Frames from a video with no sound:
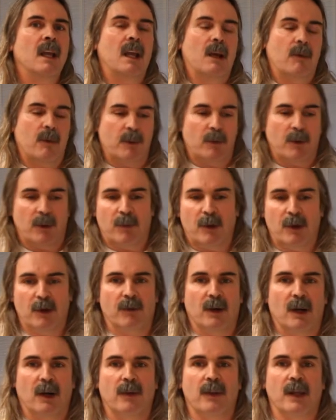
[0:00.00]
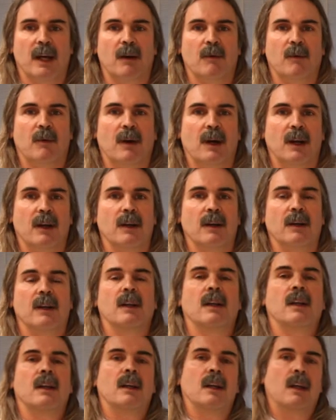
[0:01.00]
We remove all that water,
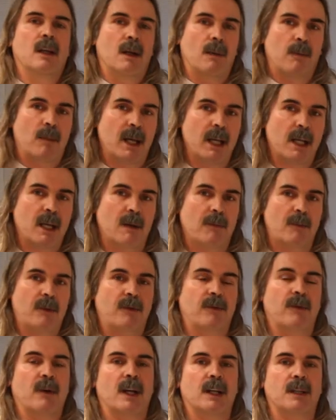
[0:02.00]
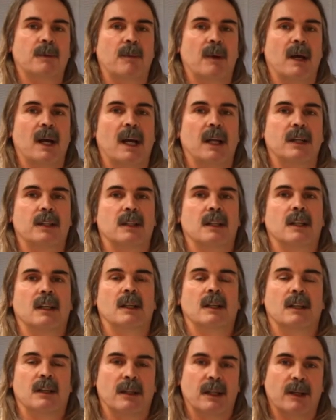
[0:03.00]
make up a fresh batch,
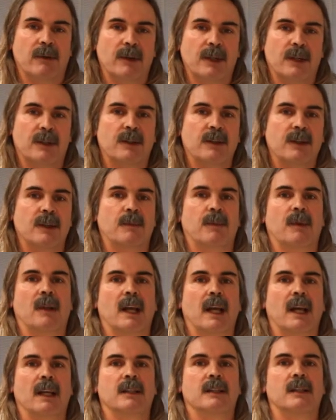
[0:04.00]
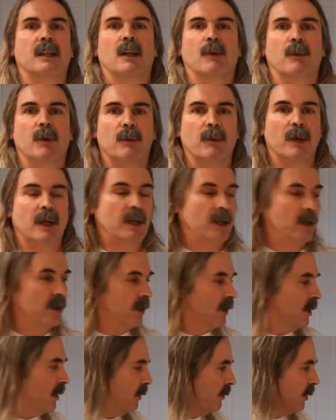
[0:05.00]
deliver it to the plants, and we're ready to
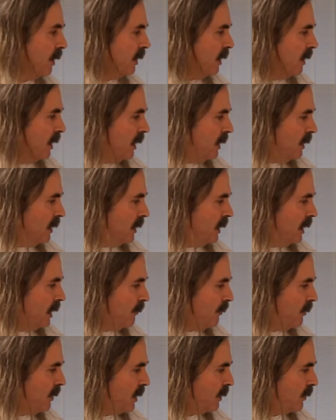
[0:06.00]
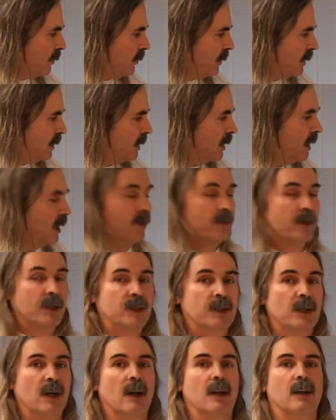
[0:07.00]
go. And you keep on going down the
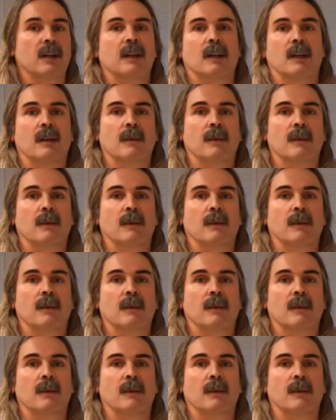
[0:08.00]
chart.